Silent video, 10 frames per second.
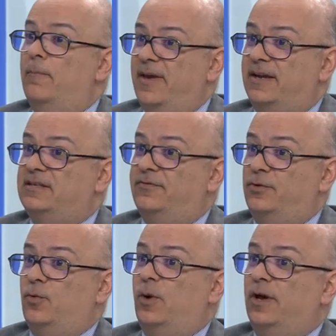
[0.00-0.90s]
mix, if
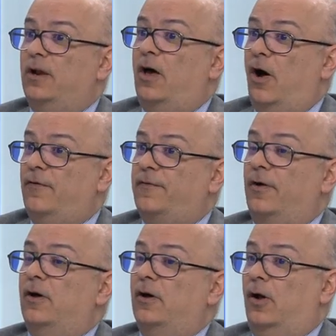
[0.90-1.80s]
you will, of
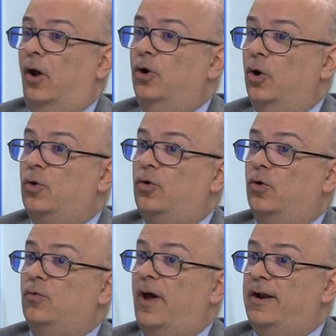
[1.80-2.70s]
a
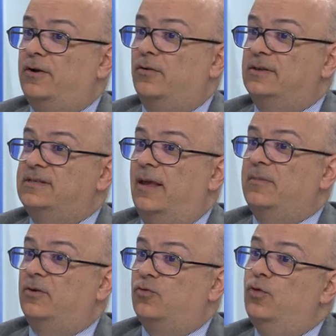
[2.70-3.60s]
local radical
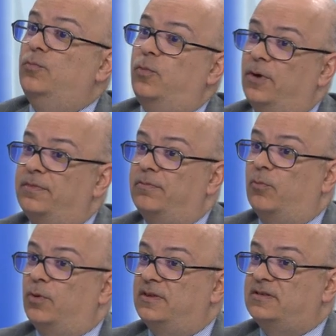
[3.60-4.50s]
Islamic group
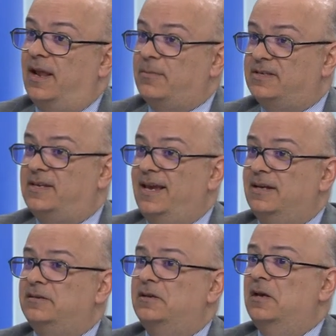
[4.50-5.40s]
with Islamic
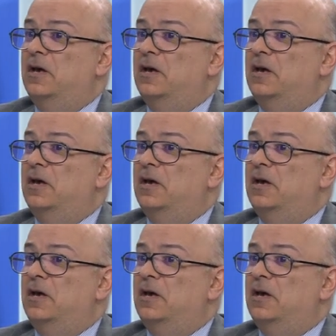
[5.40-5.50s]
State.